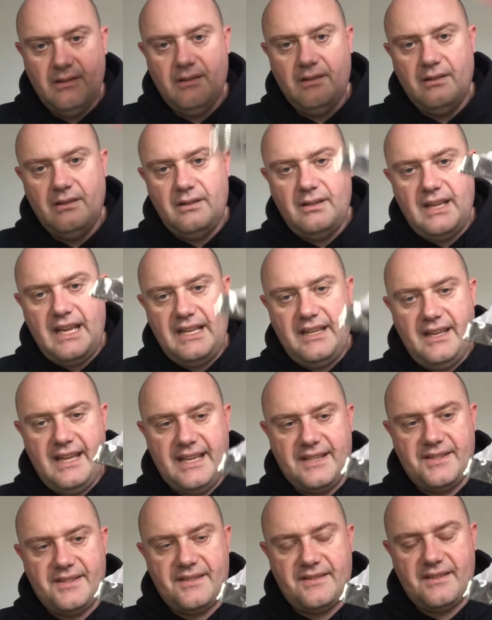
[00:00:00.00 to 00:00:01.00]
In
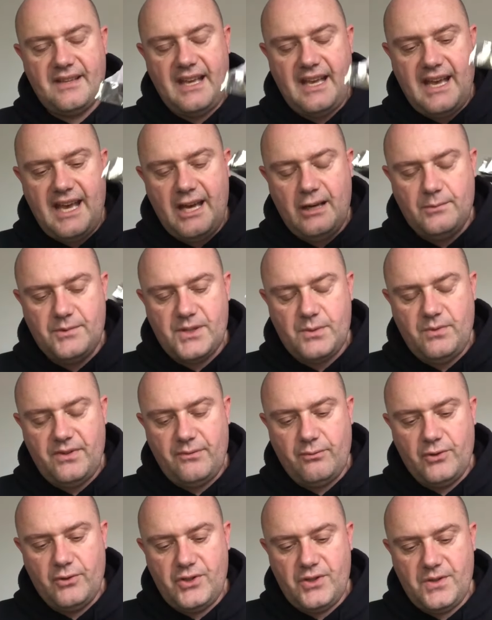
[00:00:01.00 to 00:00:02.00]
this, it helps with
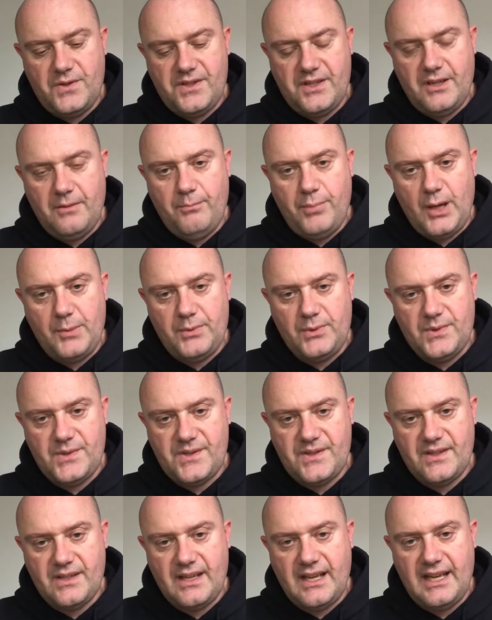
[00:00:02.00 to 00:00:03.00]
reducing
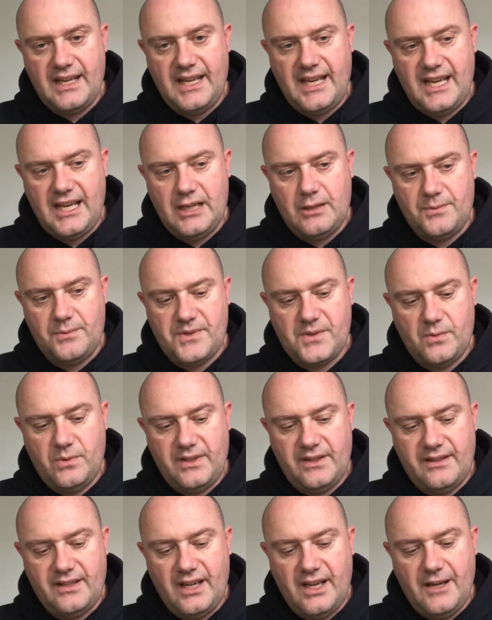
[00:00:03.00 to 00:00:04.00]
bubbles, and it helps with
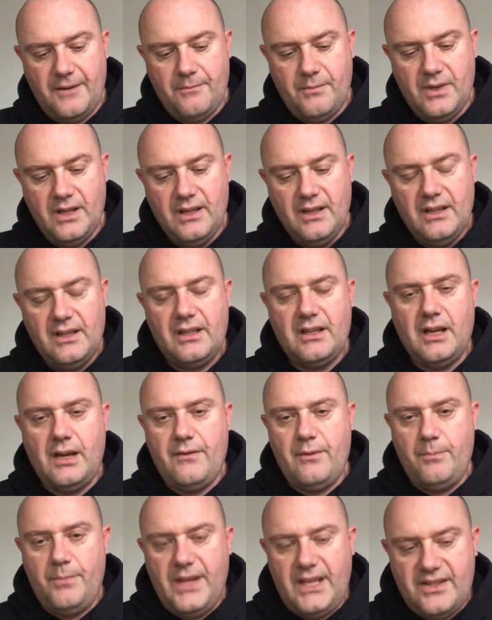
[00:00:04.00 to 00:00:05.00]
kind of a
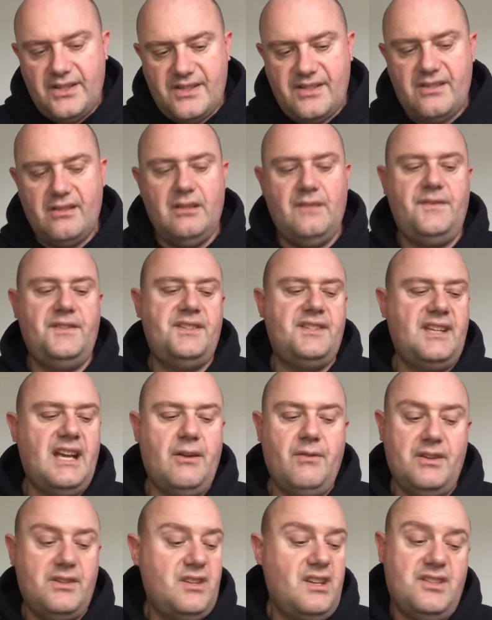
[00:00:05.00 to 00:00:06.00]
bigger surface area.
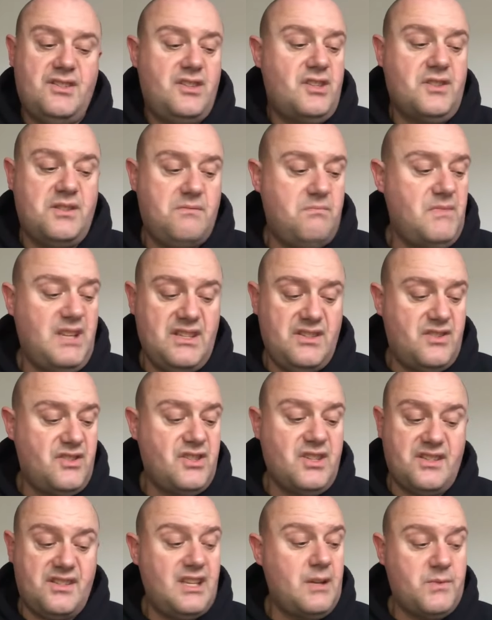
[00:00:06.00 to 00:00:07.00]
It just
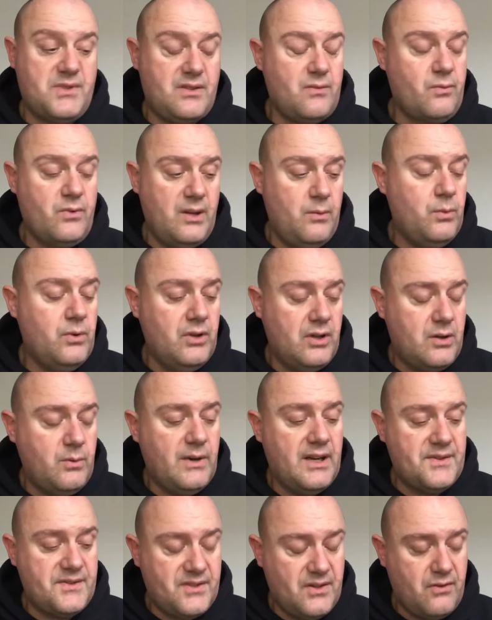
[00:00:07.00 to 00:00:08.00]
seems to really work well.
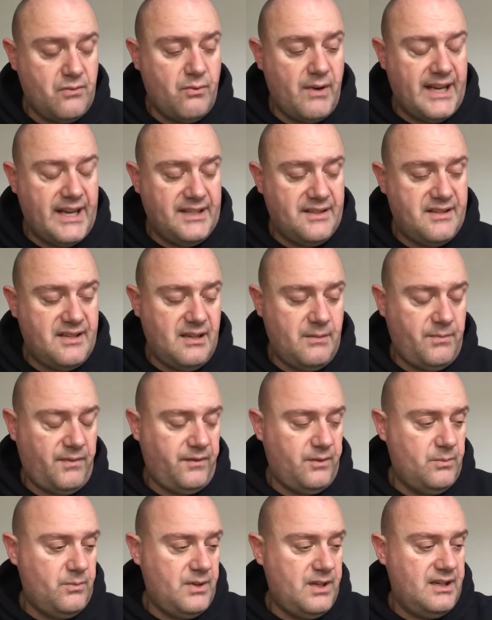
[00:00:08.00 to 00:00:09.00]
It's a great tip
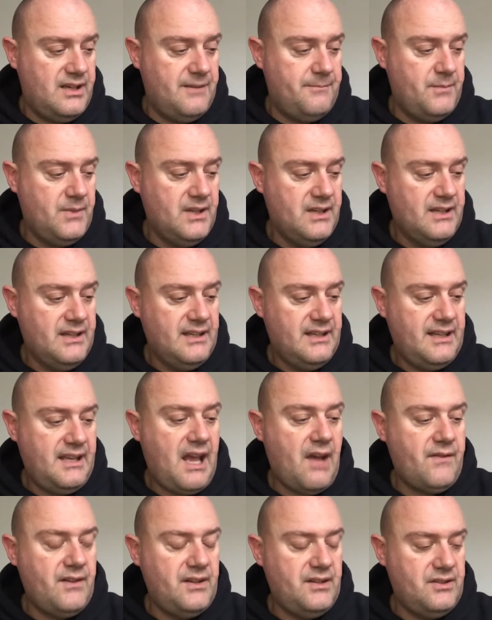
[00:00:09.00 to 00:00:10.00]
from
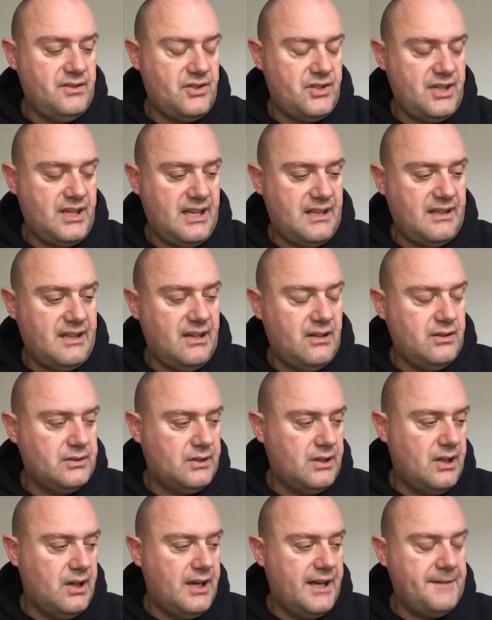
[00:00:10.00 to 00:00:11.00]
Kevin that shared that
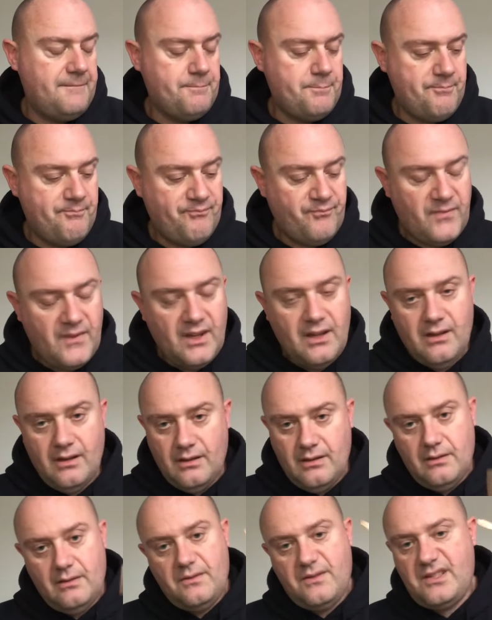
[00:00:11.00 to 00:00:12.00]
online.
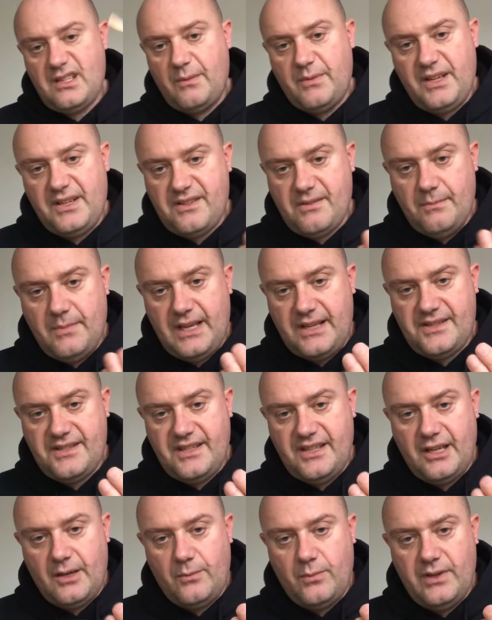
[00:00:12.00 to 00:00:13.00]
Something to mix it
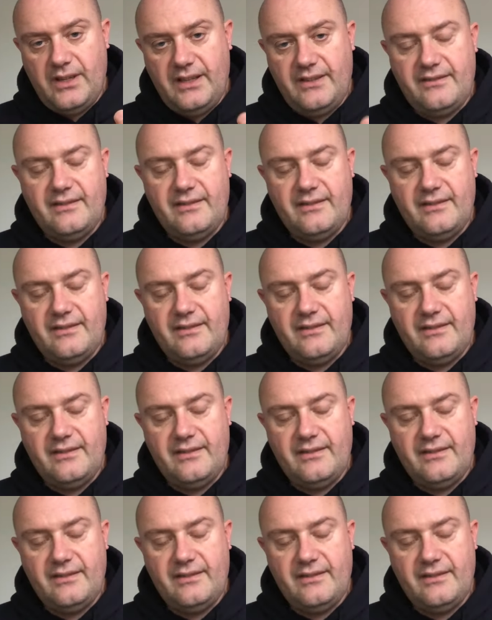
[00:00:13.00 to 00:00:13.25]
up with.